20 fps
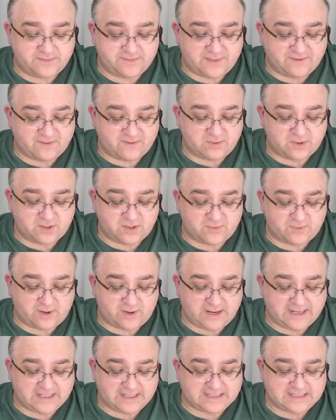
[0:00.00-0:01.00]
everyone on
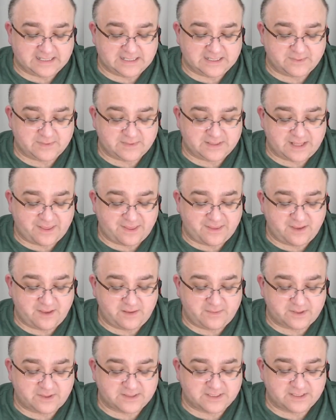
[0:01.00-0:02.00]
break, standing with their
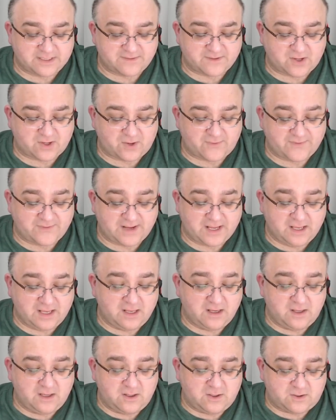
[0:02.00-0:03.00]
thermoses of coffee
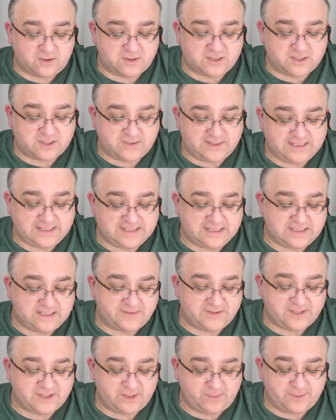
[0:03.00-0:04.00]
or squeezes of
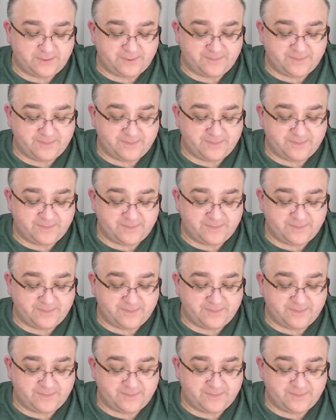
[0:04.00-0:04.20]
soup.